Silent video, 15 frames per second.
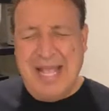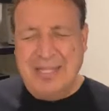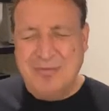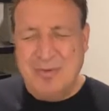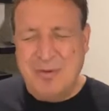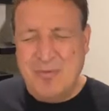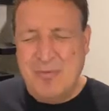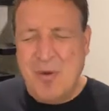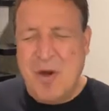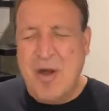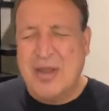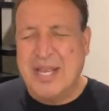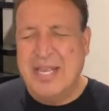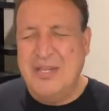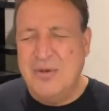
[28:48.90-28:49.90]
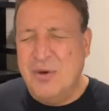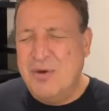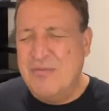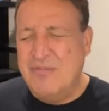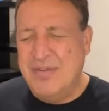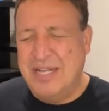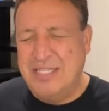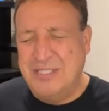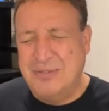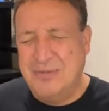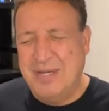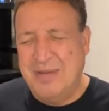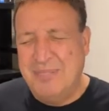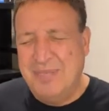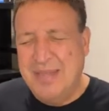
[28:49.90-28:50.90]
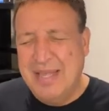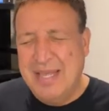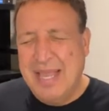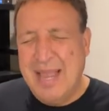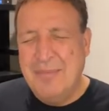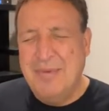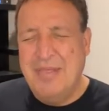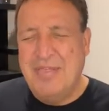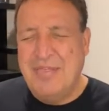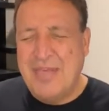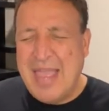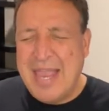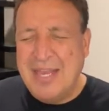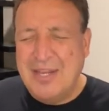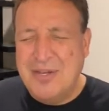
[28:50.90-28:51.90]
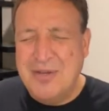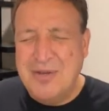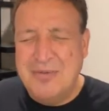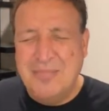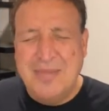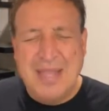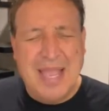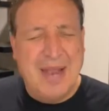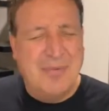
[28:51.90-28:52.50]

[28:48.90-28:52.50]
as we walk in your victory and we thank you.